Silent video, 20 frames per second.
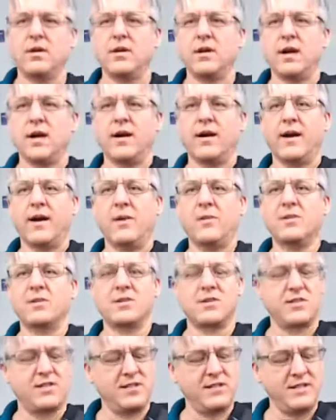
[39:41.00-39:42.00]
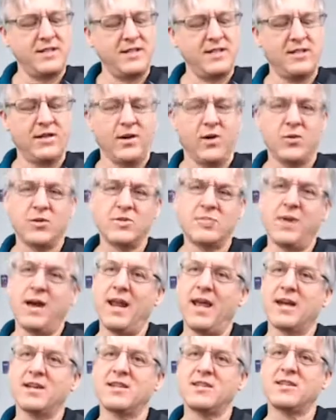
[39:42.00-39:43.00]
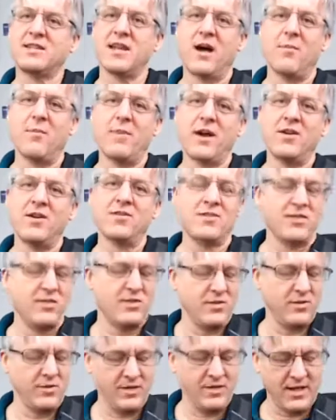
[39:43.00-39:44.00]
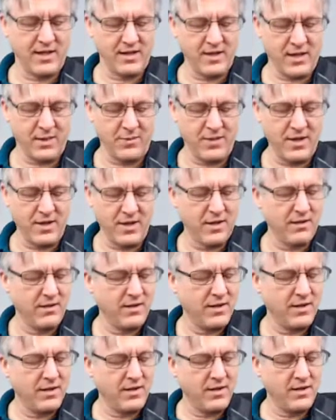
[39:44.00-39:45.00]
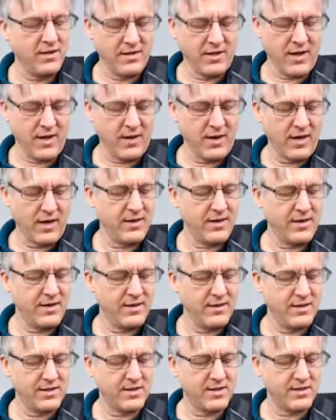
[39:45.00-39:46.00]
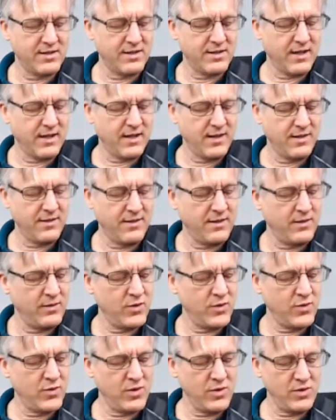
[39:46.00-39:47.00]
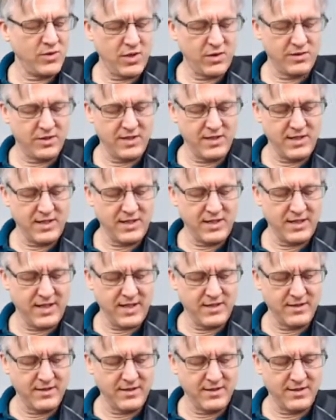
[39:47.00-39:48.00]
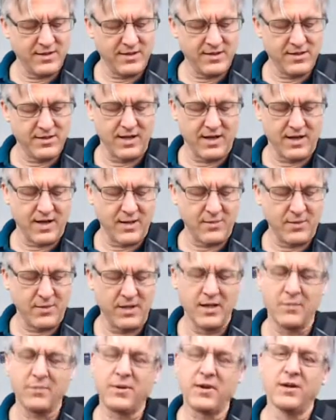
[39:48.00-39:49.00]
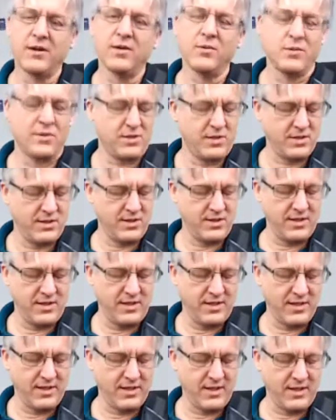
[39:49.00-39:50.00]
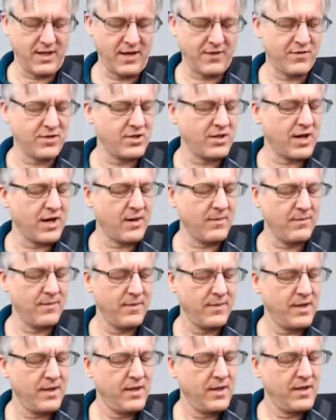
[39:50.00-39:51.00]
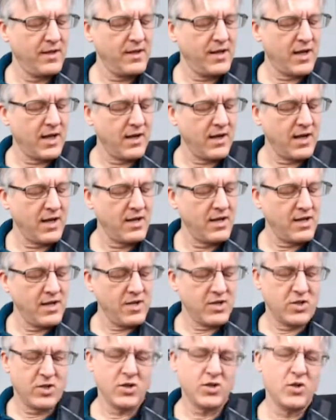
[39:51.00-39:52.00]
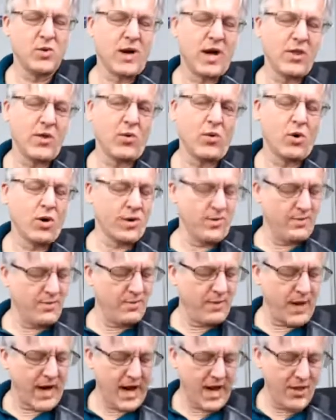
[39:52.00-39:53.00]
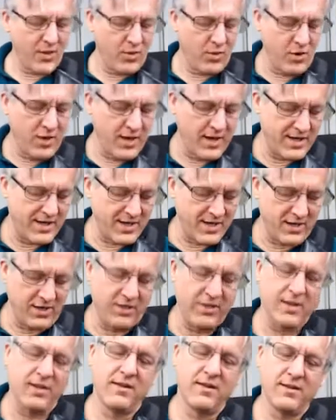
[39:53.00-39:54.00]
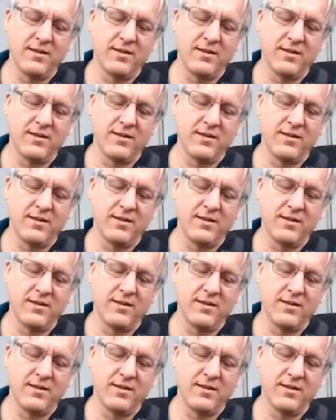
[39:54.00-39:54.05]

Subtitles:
right, which is the D note, which might actually sound better to you than up here. All right, this is the root note, the D, and then this is the harmony up here, which is the F sharp. All right, so you can do either or. Either or, it's still the.